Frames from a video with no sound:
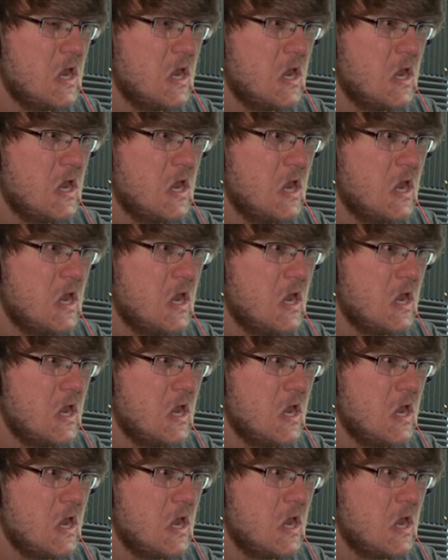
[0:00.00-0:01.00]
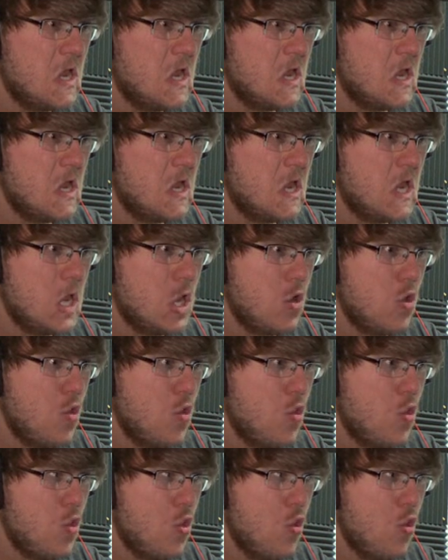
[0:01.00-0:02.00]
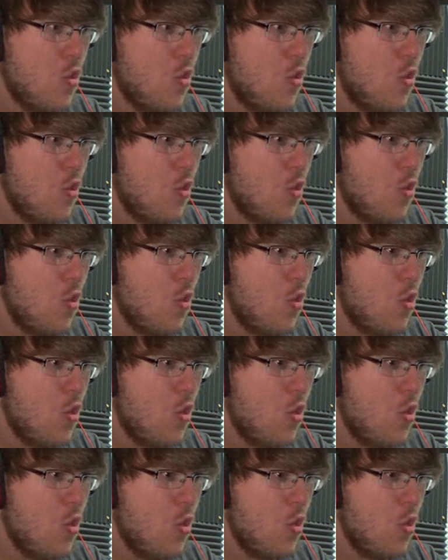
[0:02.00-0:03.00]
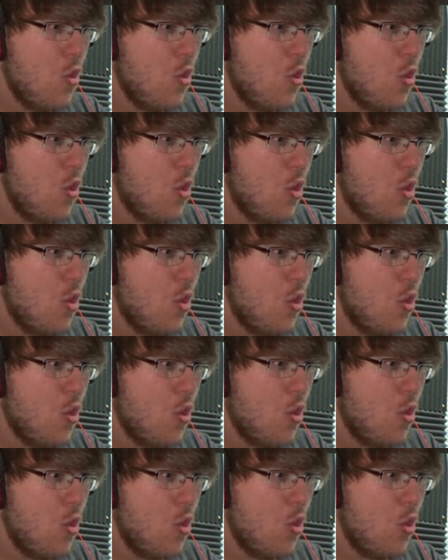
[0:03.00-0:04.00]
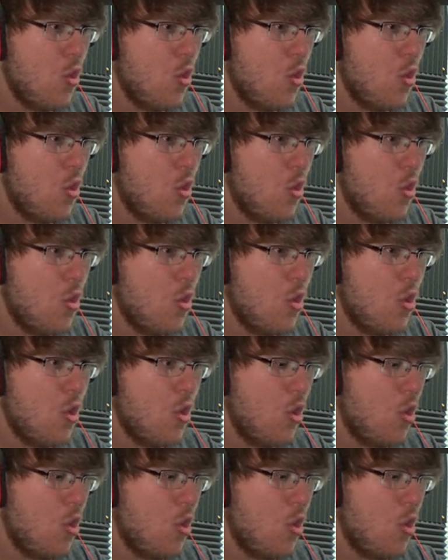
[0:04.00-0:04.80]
Nothing is said.